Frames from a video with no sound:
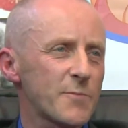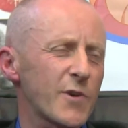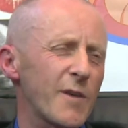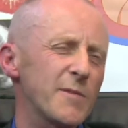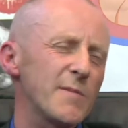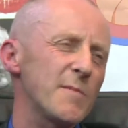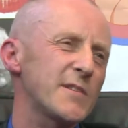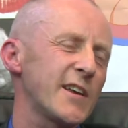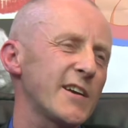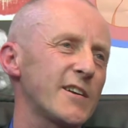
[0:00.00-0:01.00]
probably maybe
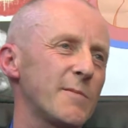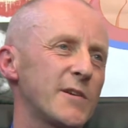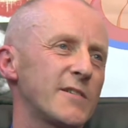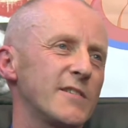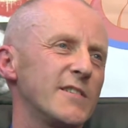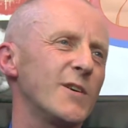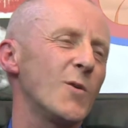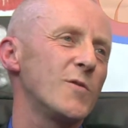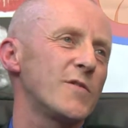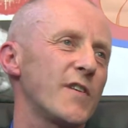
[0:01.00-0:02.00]
thinking a bit
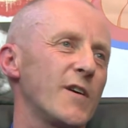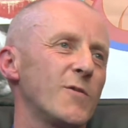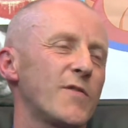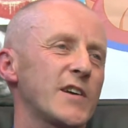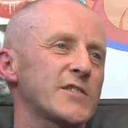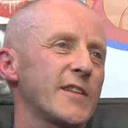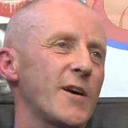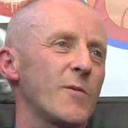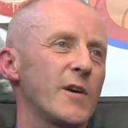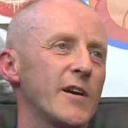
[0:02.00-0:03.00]
old fashioned
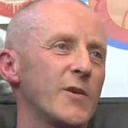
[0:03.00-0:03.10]
that way.